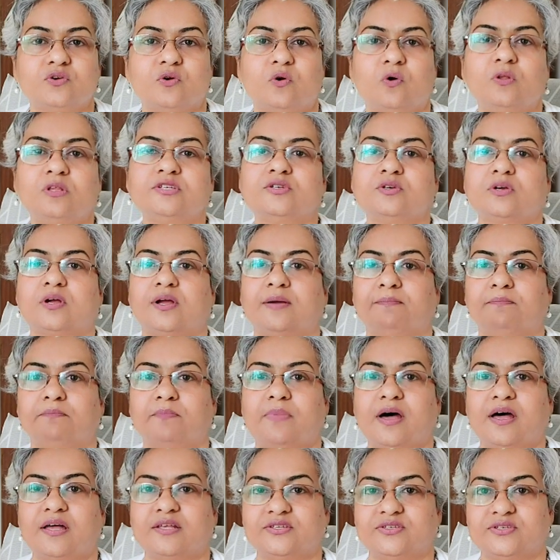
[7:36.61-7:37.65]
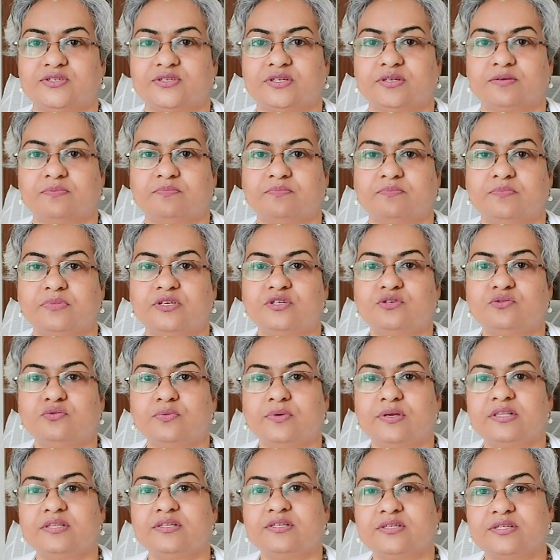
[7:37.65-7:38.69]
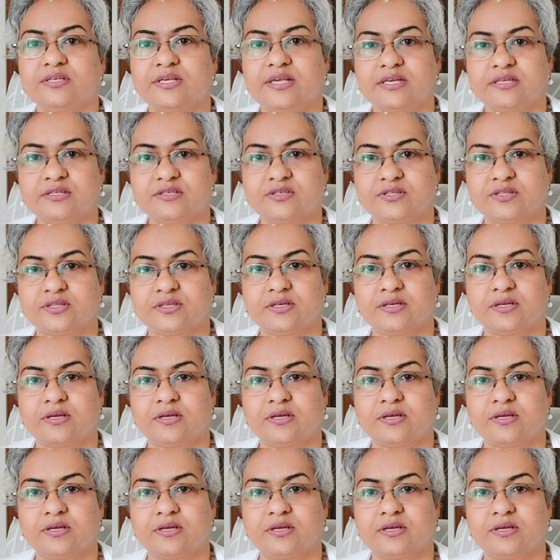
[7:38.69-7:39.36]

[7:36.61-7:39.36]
also combust between 6th